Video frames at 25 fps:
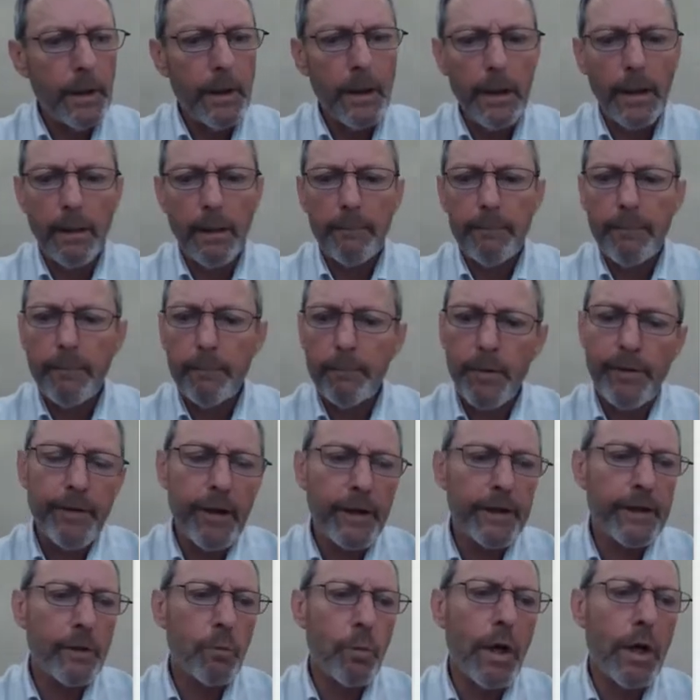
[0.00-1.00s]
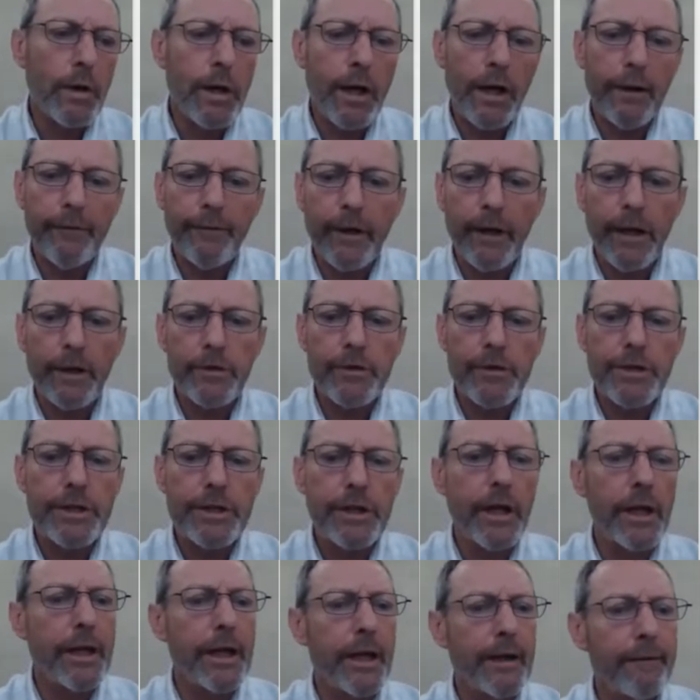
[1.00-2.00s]
Um, we've had the Wildlife and
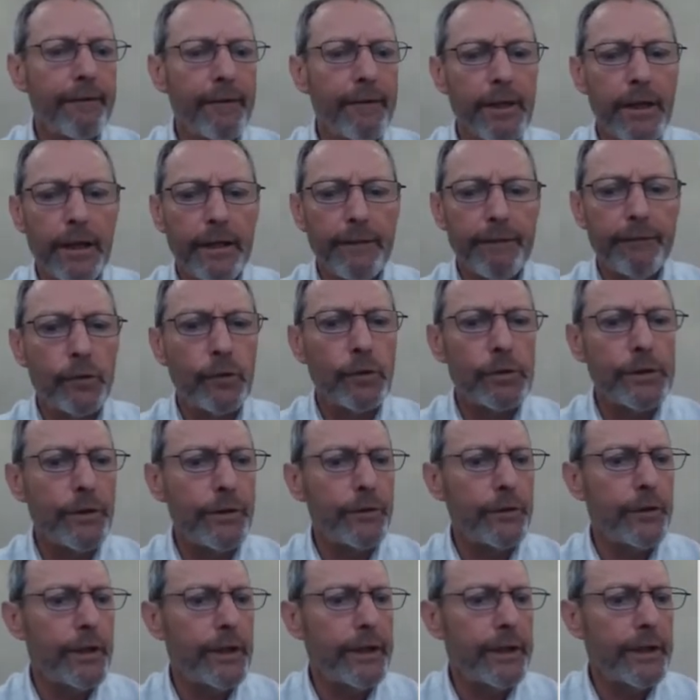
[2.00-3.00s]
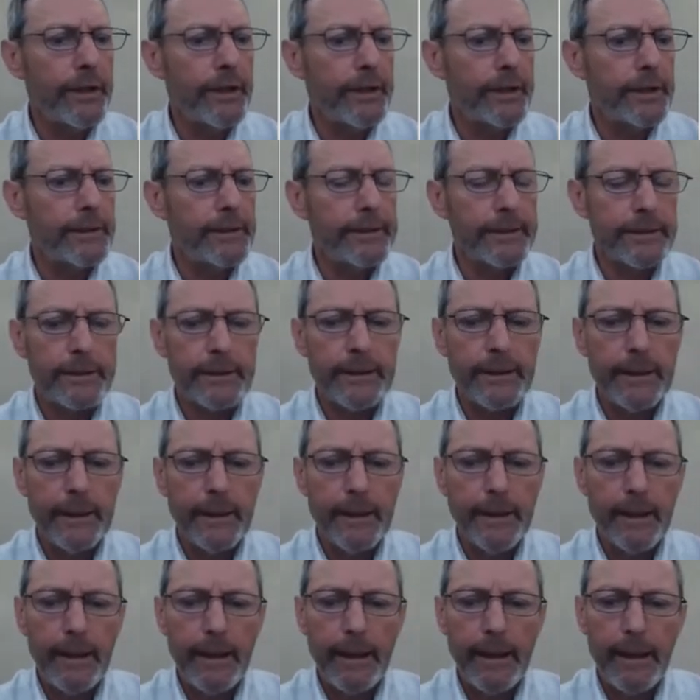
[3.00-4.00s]
Countryside Act for nearly 43 years.
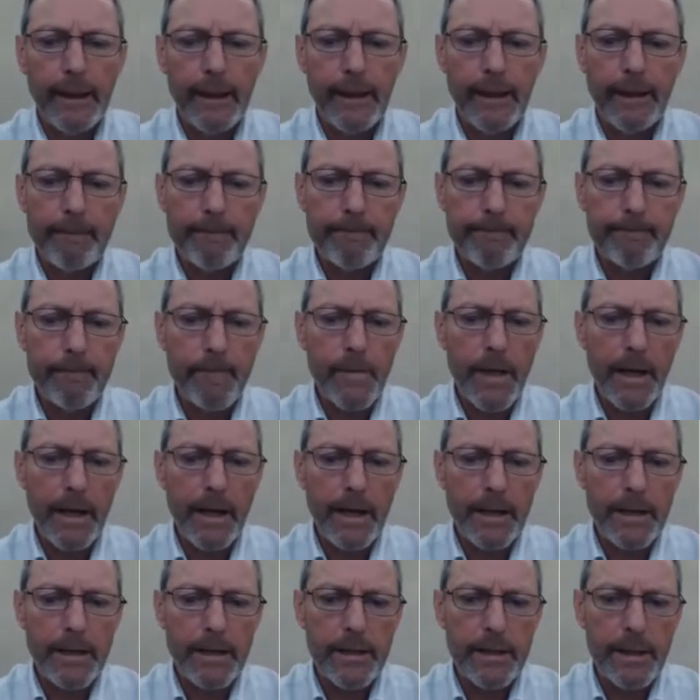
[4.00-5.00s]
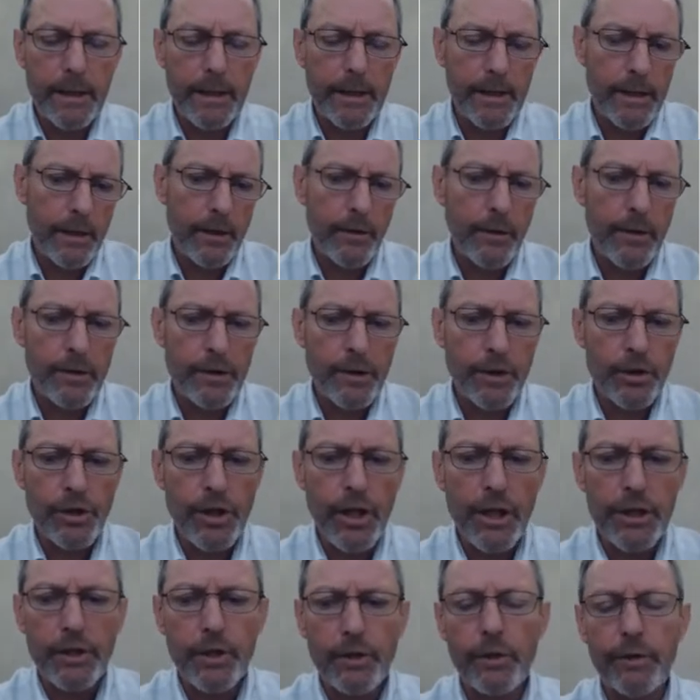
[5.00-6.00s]
Um, and, uh, you know, there's a
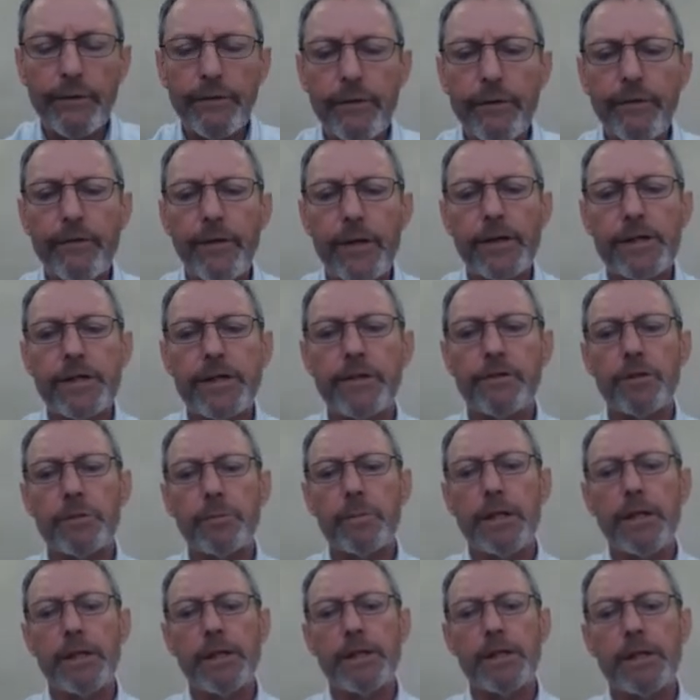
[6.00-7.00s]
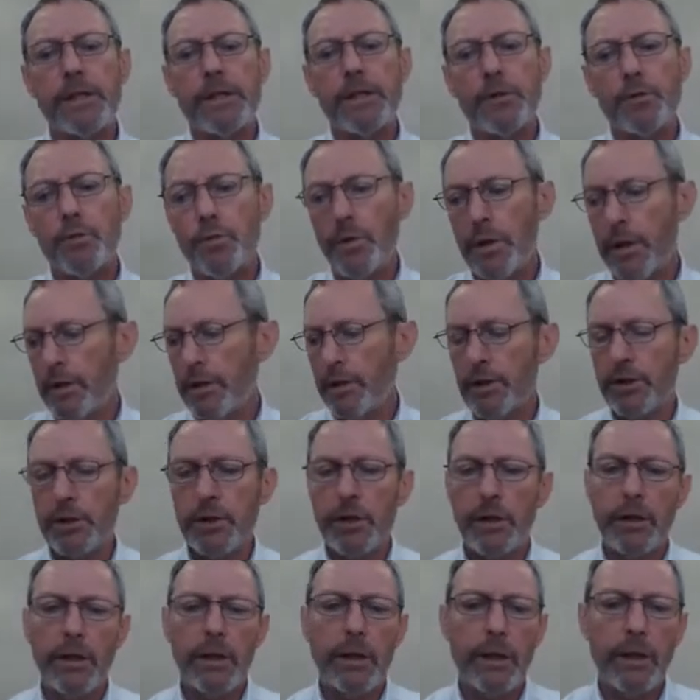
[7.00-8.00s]
schedule of invasive species
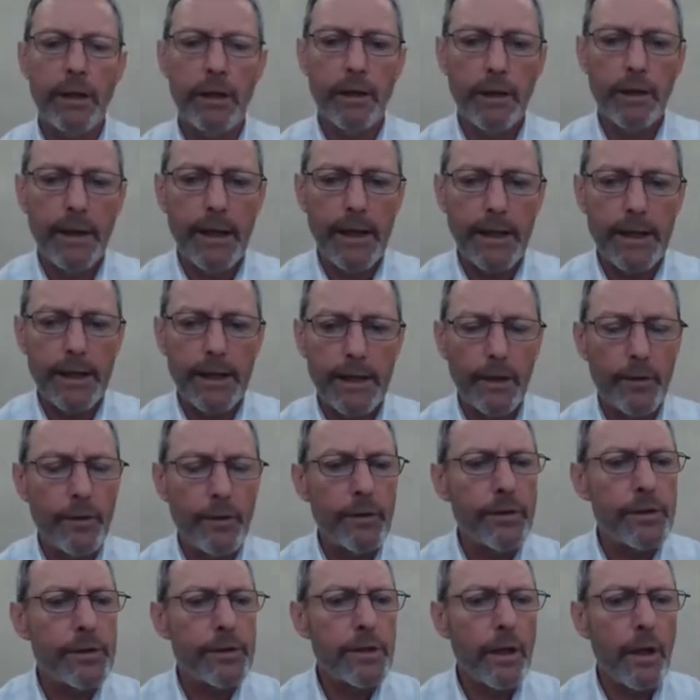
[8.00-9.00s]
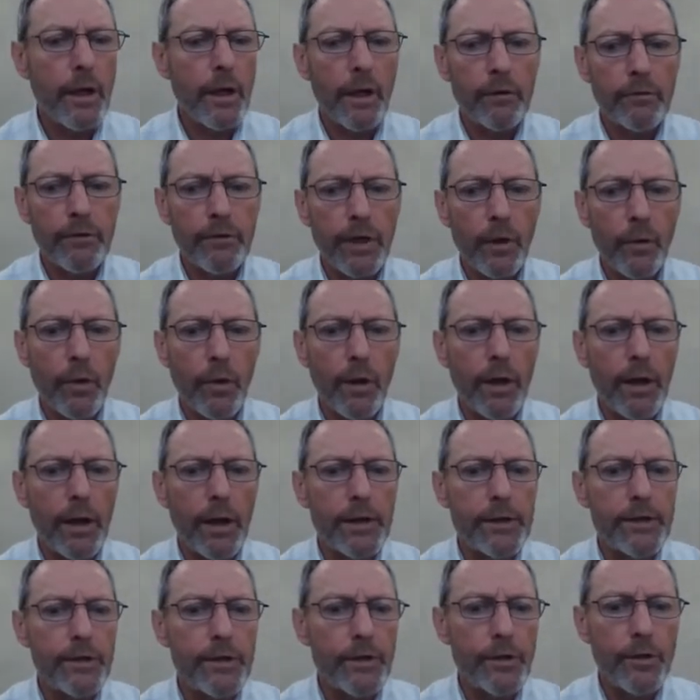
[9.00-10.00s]
which landowners are
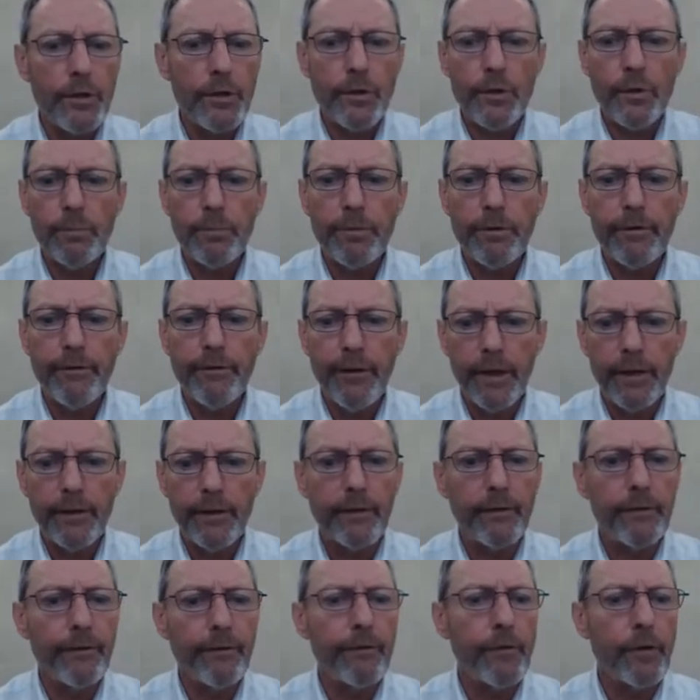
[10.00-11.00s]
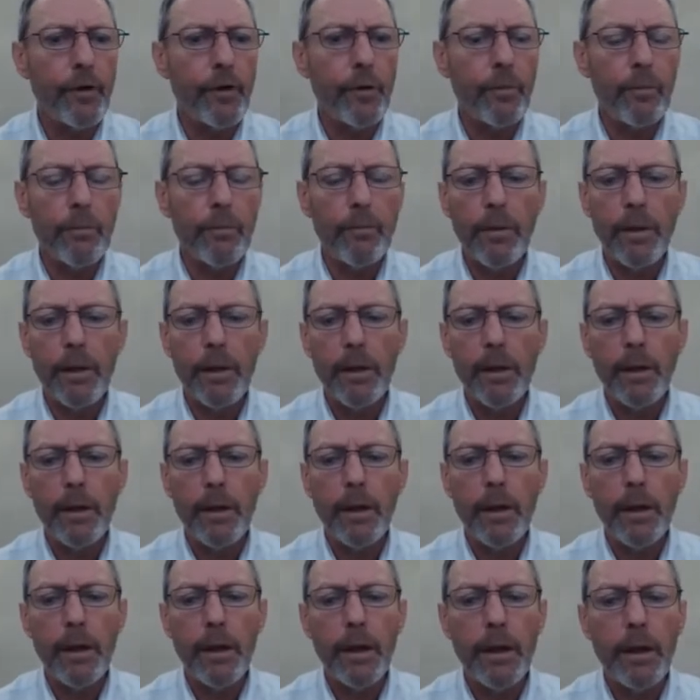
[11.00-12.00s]
required to prevent from
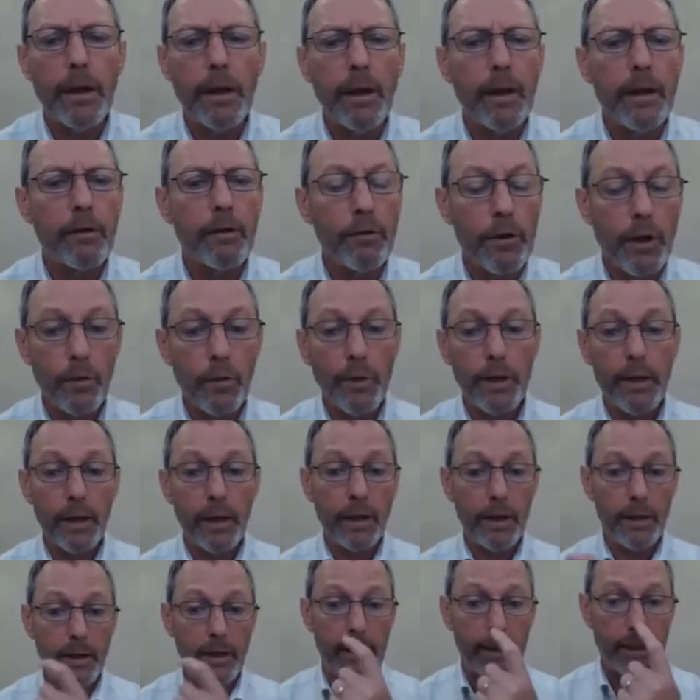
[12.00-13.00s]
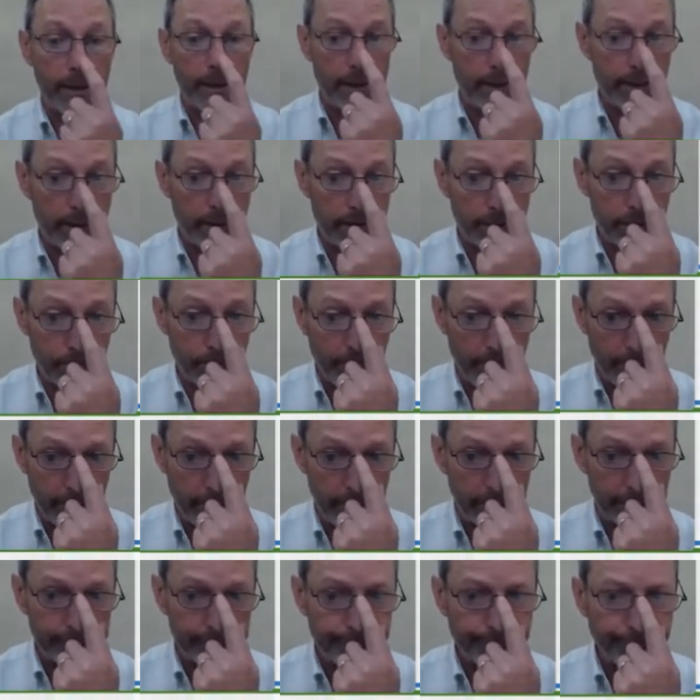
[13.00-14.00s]
uh, growing and
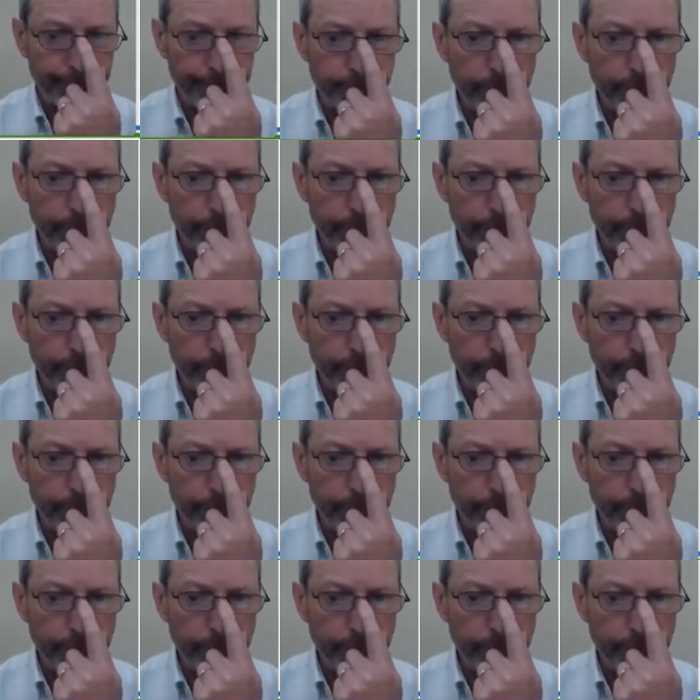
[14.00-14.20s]
spreading.